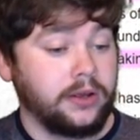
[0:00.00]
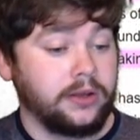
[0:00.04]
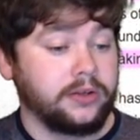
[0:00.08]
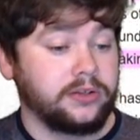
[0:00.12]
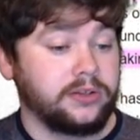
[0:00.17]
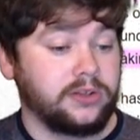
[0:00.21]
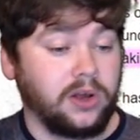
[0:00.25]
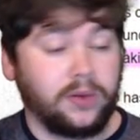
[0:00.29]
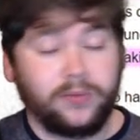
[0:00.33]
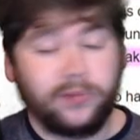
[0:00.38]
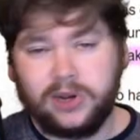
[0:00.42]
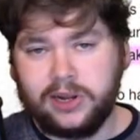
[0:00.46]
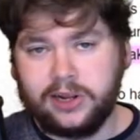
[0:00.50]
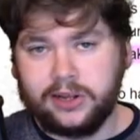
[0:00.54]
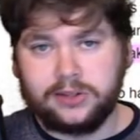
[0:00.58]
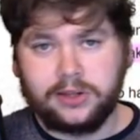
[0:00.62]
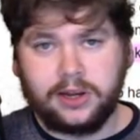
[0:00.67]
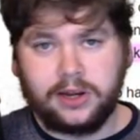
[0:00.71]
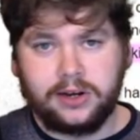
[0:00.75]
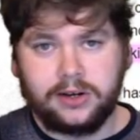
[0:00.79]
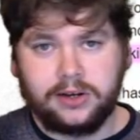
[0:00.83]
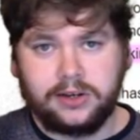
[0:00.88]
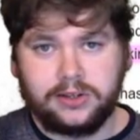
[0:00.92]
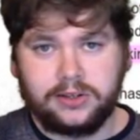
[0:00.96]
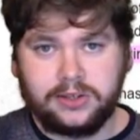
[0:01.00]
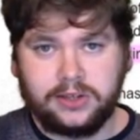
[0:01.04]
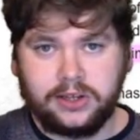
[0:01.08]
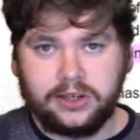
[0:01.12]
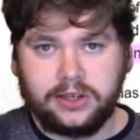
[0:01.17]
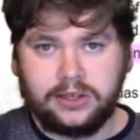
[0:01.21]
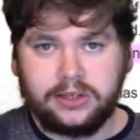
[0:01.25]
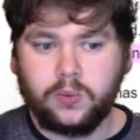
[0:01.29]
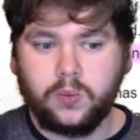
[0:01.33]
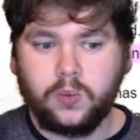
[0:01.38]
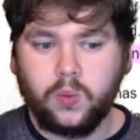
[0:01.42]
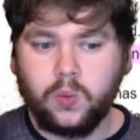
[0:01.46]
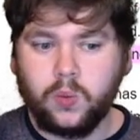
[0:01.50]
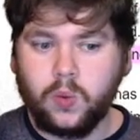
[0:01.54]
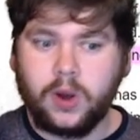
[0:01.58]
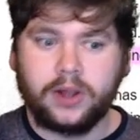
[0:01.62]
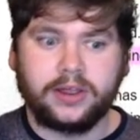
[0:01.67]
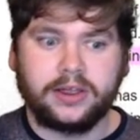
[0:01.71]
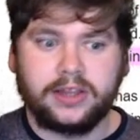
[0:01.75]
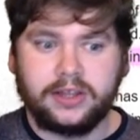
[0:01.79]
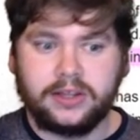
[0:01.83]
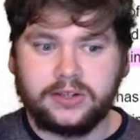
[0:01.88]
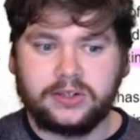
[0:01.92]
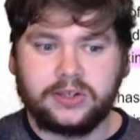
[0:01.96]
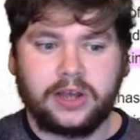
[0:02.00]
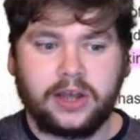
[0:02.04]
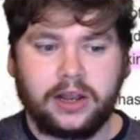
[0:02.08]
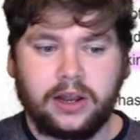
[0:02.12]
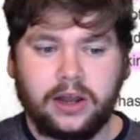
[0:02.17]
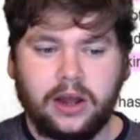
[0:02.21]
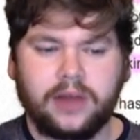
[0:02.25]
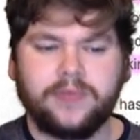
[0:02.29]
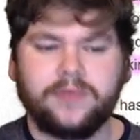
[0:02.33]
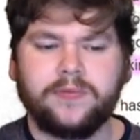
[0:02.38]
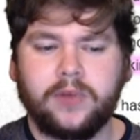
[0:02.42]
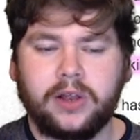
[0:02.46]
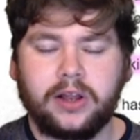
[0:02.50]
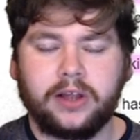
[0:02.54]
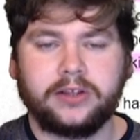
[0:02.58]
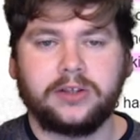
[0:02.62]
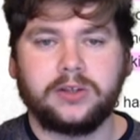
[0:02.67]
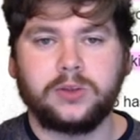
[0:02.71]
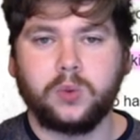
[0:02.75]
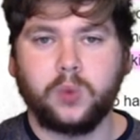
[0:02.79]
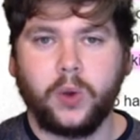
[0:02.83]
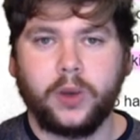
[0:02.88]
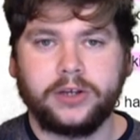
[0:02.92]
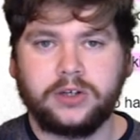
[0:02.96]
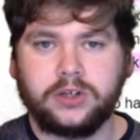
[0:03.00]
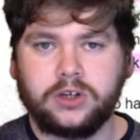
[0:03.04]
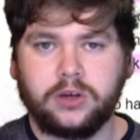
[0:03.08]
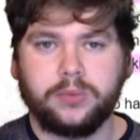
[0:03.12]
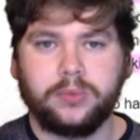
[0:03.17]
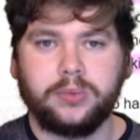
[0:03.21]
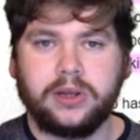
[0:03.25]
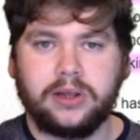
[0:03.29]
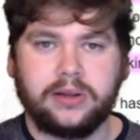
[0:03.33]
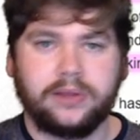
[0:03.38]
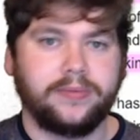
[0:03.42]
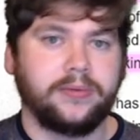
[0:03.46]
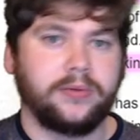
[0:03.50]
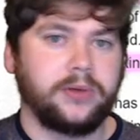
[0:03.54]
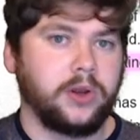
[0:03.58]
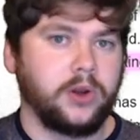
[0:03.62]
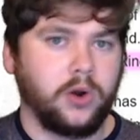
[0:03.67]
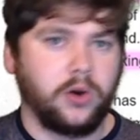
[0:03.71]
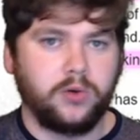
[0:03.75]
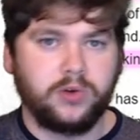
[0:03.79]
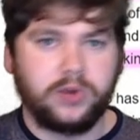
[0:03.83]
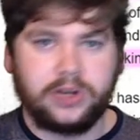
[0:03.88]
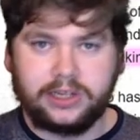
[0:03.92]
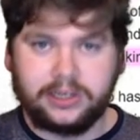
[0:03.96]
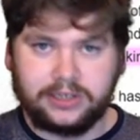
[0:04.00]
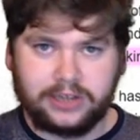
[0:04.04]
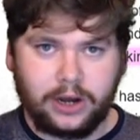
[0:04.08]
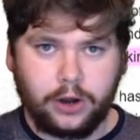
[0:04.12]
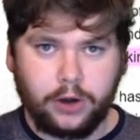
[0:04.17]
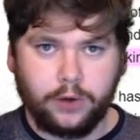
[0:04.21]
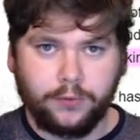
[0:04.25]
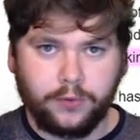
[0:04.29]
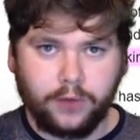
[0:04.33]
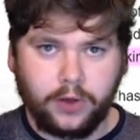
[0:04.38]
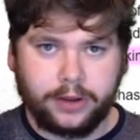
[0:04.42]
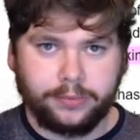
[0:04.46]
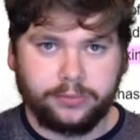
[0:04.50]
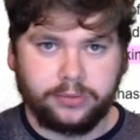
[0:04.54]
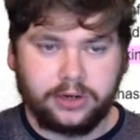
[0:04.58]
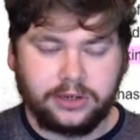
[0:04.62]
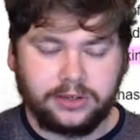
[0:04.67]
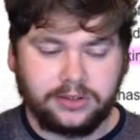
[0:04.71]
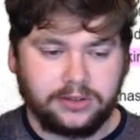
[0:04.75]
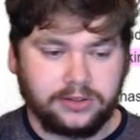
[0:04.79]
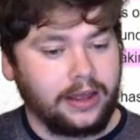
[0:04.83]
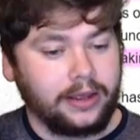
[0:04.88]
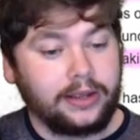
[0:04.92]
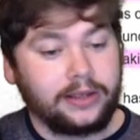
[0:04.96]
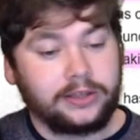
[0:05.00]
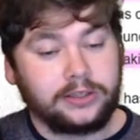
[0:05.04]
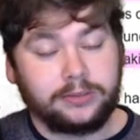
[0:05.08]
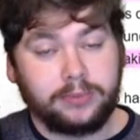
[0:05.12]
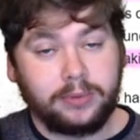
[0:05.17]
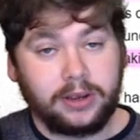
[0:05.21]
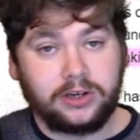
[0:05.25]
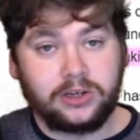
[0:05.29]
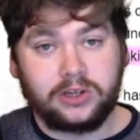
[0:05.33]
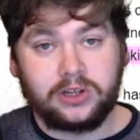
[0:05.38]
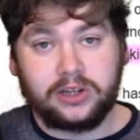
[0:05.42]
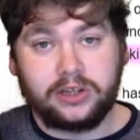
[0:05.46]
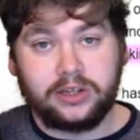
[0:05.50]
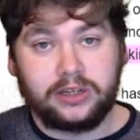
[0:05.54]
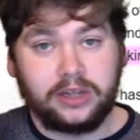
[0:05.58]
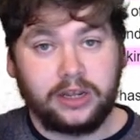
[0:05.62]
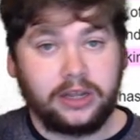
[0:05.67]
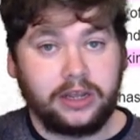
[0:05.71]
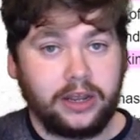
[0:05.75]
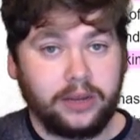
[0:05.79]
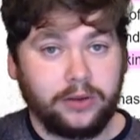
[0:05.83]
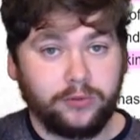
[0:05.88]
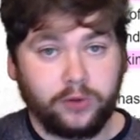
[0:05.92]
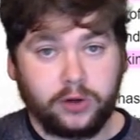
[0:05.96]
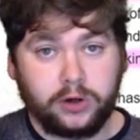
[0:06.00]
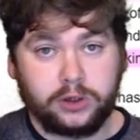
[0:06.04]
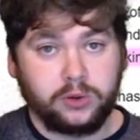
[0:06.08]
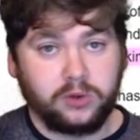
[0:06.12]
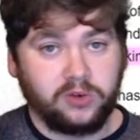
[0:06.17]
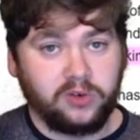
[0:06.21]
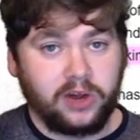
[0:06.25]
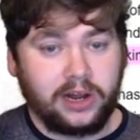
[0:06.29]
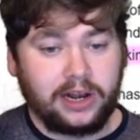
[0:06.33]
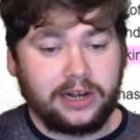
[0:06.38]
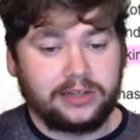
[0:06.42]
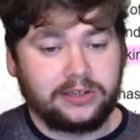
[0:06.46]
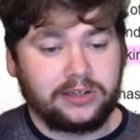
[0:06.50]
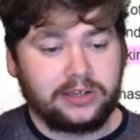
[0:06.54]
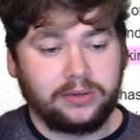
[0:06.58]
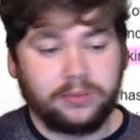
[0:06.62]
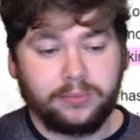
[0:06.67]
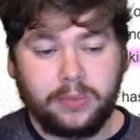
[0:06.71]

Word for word: So I'm really excited to see what this kind of, I feel like this witch could be, you know, a really terrifying presence, especially in virtual reality.